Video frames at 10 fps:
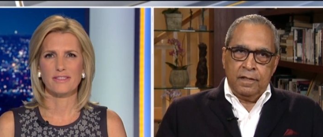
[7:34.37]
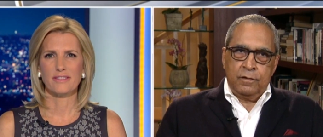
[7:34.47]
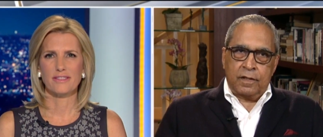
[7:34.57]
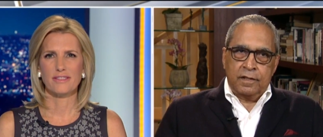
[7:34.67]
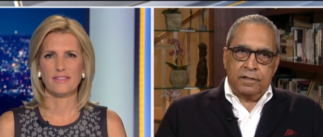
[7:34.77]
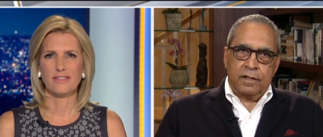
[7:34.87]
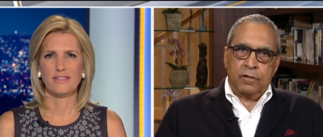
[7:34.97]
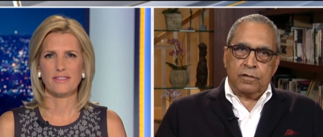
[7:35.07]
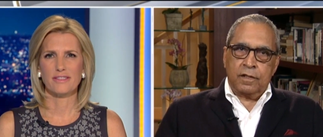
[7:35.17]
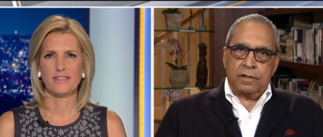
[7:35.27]
Speaker 1: to
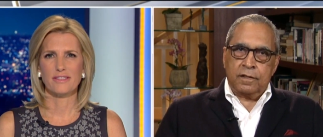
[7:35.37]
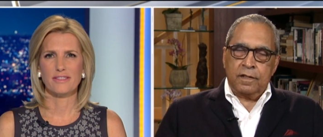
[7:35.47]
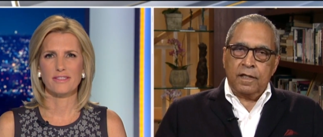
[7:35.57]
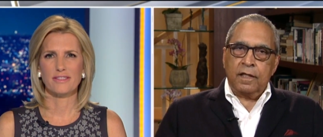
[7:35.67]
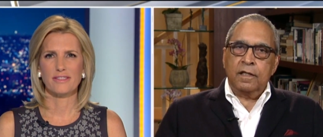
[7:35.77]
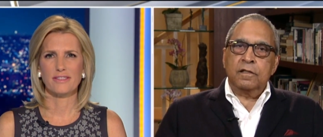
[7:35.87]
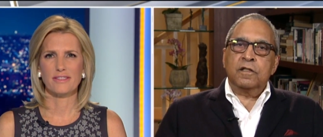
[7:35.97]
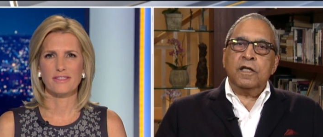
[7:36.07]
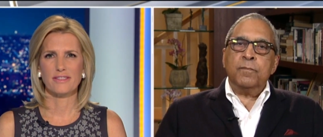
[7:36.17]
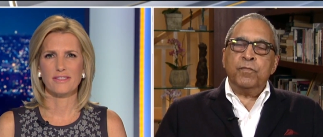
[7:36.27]
consider such a thing.
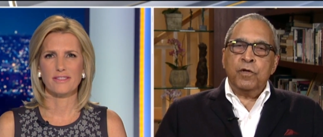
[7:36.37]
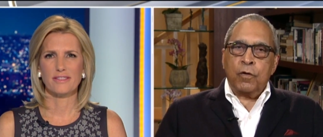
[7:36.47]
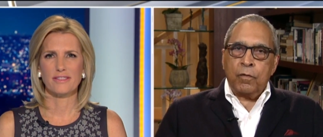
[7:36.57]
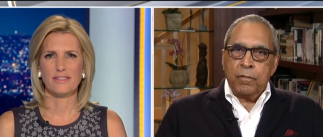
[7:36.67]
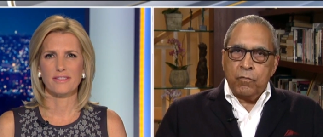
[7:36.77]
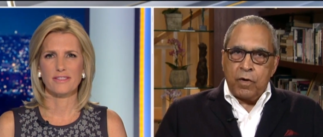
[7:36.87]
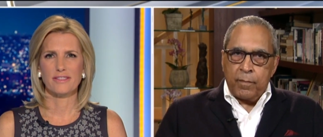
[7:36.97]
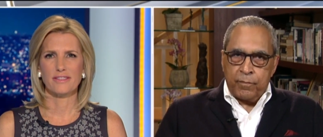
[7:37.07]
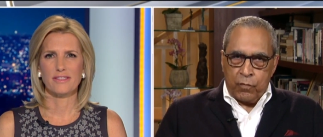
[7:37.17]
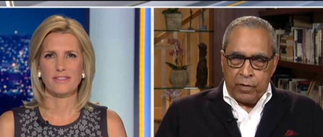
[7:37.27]
Keep your
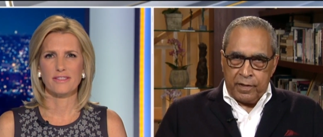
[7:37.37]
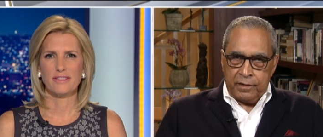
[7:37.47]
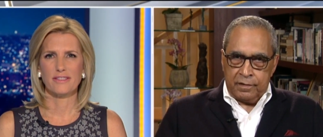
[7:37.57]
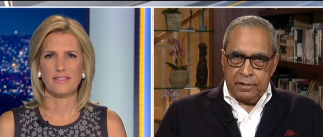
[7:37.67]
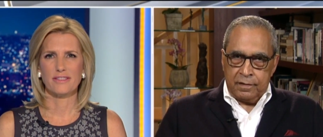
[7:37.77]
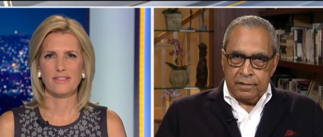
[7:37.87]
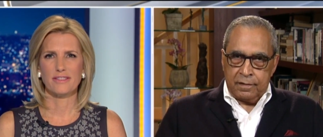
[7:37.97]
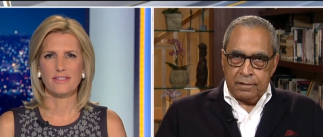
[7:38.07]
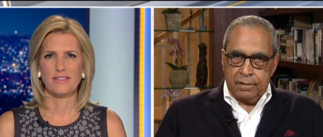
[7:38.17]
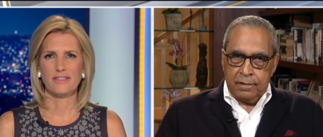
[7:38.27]

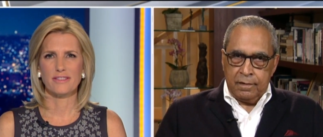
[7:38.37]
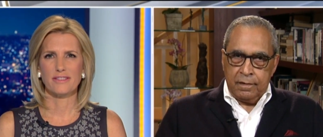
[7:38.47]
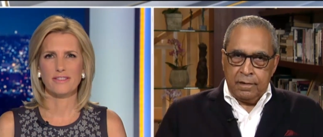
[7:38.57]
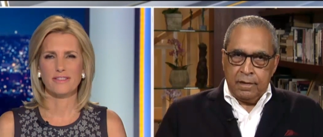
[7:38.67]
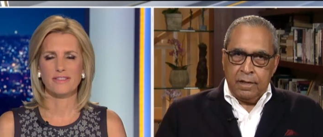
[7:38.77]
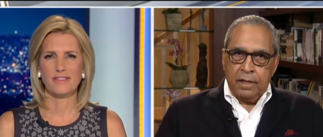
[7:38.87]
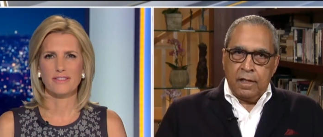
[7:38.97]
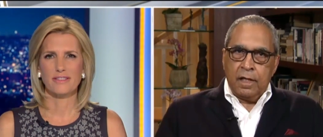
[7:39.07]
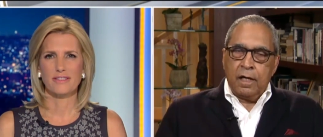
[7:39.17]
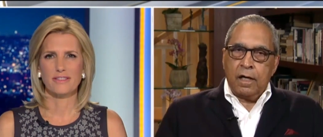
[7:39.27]
reparations.
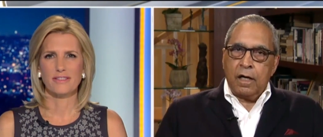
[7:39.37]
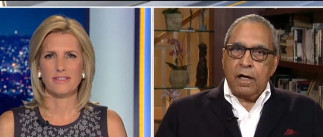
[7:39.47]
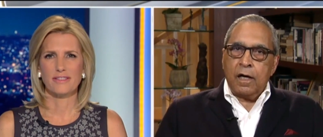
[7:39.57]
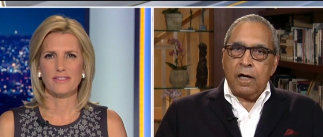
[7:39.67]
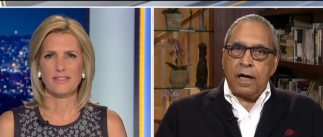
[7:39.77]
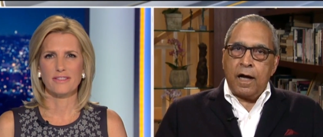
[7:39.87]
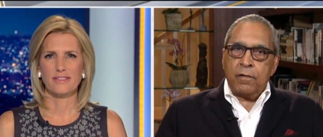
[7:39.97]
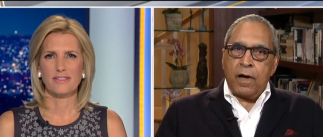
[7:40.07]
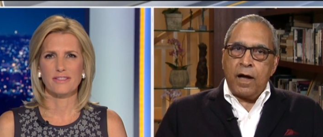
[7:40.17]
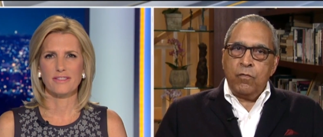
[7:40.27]
Uh, I,
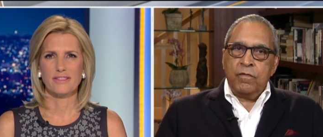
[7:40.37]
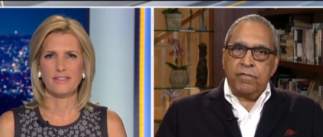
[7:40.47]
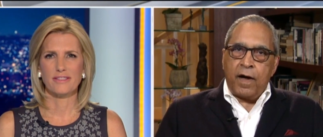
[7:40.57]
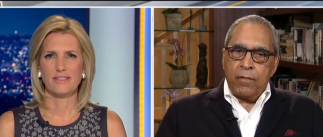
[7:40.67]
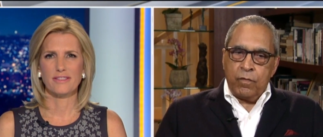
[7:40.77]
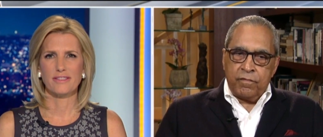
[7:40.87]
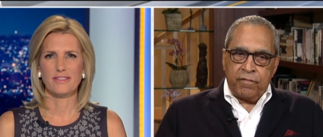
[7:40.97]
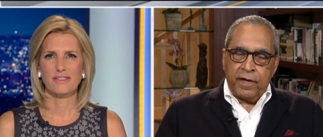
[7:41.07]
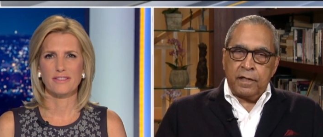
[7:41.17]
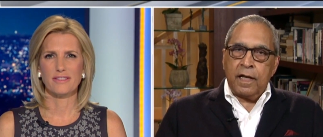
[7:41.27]
I, will, I will
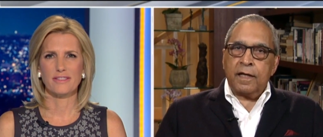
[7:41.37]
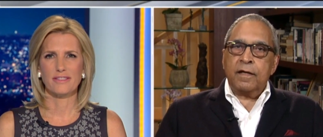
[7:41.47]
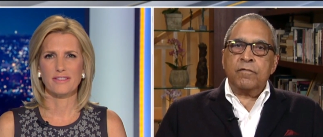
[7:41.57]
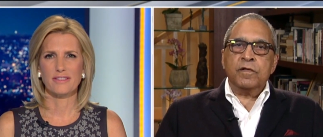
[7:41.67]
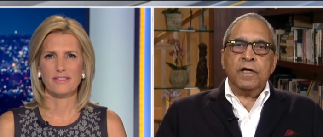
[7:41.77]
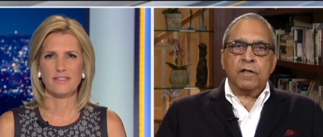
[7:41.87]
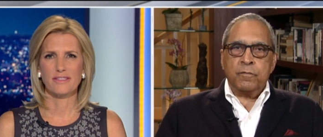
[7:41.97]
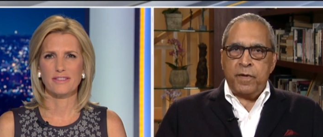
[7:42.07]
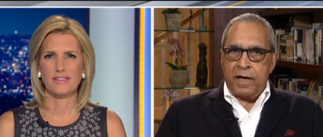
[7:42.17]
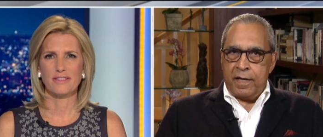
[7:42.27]
fight like every other
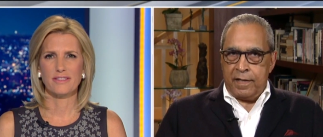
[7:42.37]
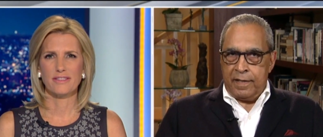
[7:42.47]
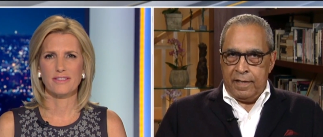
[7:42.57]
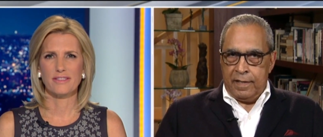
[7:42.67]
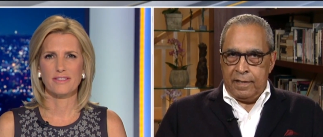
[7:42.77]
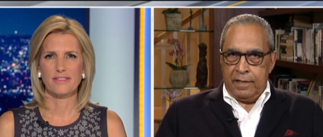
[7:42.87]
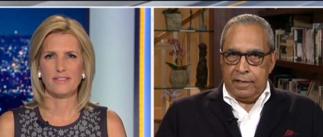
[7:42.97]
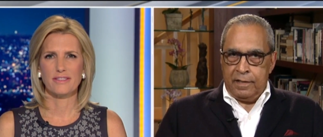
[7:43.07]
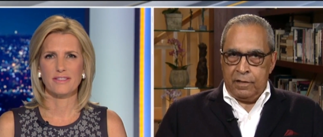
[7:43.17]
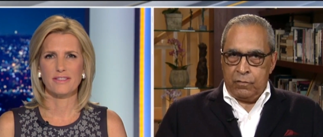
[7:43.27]
man in, in,
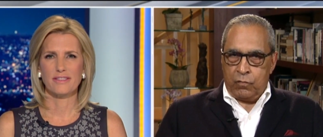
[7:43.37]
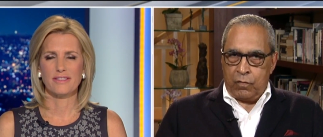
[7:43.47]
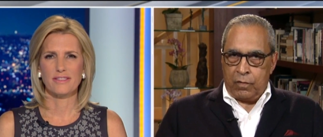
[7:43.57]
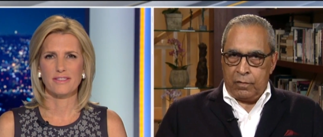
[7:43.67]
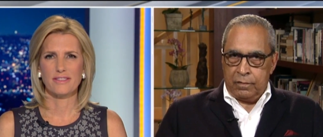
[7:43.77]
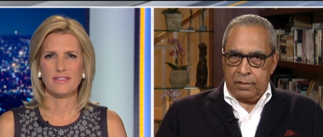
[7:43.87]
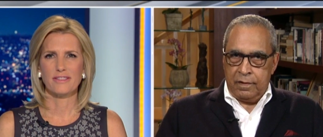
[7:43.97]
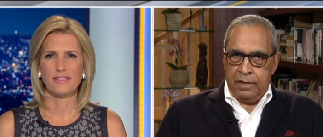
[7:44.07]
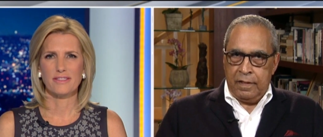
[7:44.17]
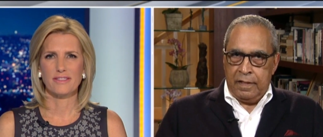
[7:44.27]
in the world,
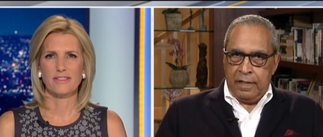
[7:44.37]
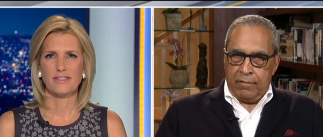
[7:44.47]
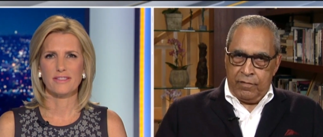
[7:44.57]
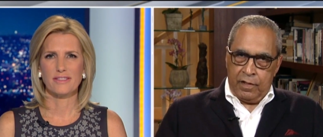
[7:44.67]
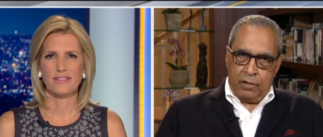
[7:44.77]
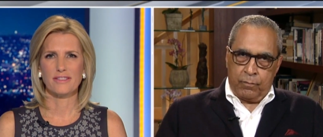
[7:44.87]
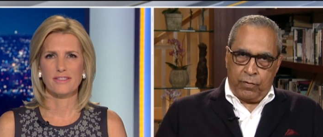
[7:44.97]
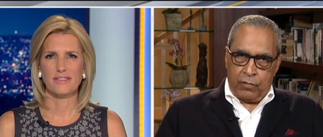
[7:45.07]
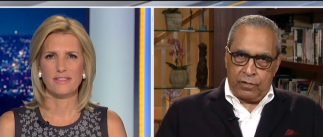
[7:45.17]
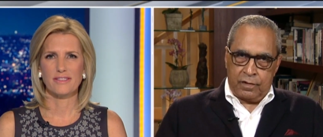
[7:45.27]
every other
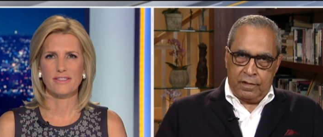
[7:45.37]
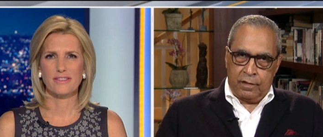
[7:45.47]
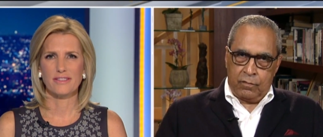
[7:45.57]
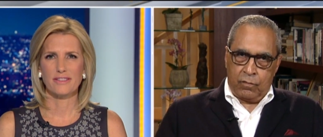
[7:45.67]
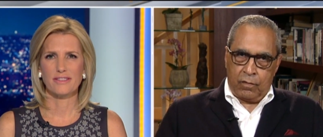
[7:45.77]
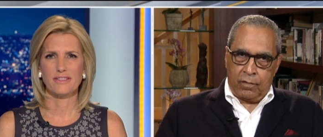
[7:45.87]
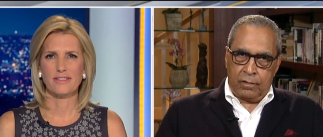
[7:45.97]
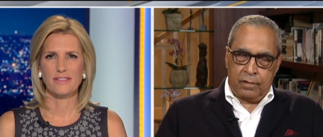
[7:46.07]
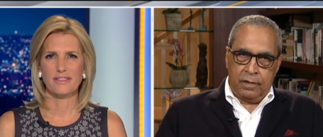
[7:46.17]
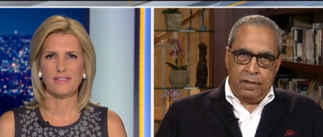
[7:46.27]
person in the world,
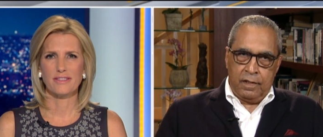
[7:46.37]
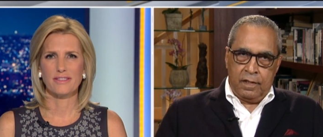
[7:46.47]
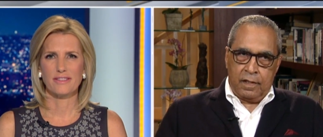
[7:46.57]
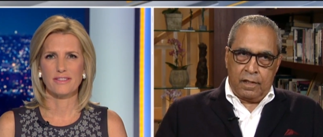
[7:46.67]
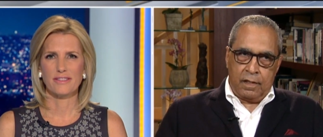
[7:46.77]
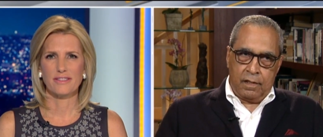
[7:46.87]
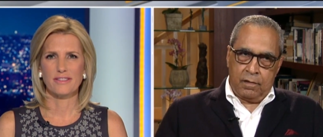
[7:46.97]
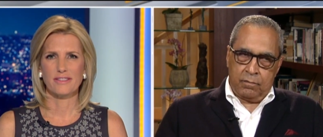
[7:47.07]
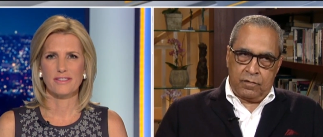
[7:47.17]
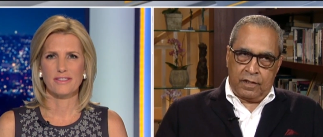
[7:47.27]

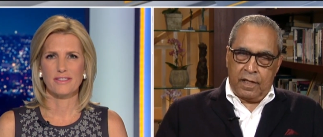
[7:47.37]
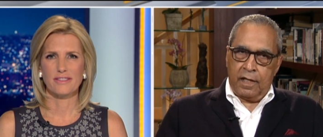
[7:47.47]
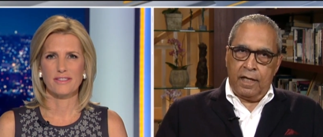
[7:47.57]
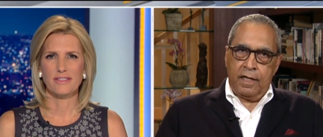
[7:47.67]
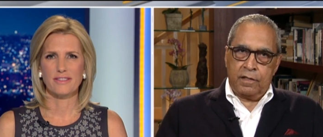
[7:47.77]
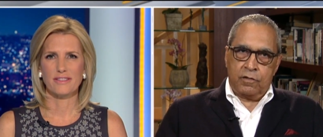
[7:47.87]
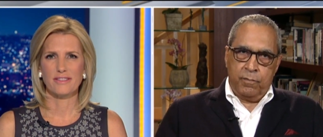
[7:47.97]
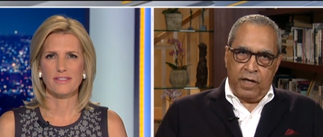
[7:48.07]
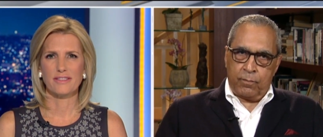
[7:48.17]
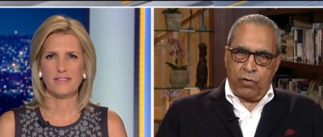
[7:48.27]
uh, to get ahead, to
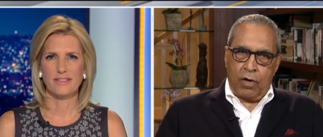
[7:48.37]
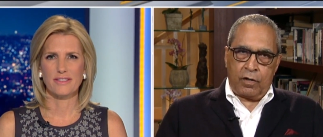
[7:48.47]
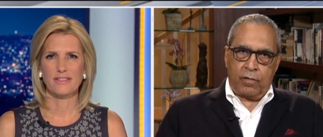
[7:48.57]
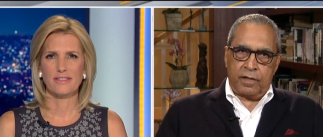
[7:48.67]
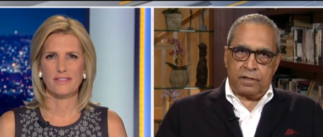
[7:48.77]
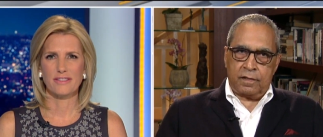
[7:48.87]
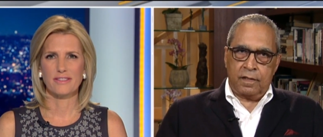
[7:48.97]
make progress.